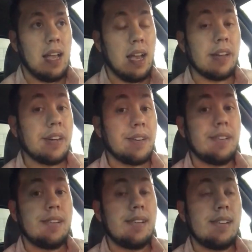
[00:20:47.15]
I know.
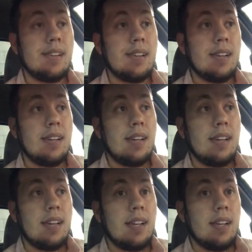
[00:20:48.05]

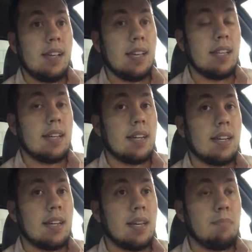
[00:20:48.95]

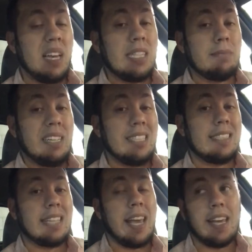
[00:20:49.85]
It pains me to
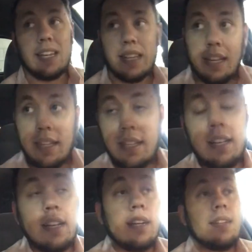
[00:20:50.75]
say it,
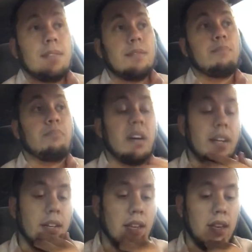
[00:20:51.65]

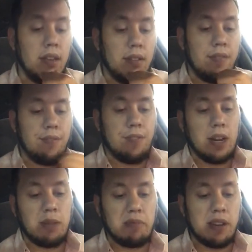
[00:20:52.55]
but
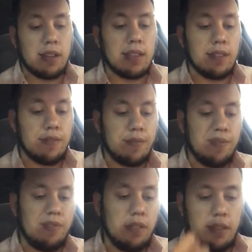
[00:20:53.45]
very productive
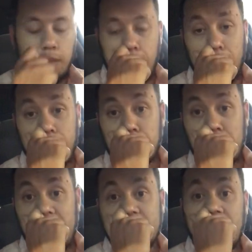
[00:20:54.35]

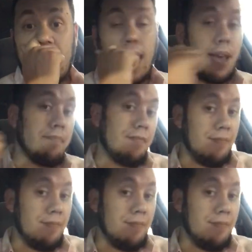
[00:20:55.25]
passing game.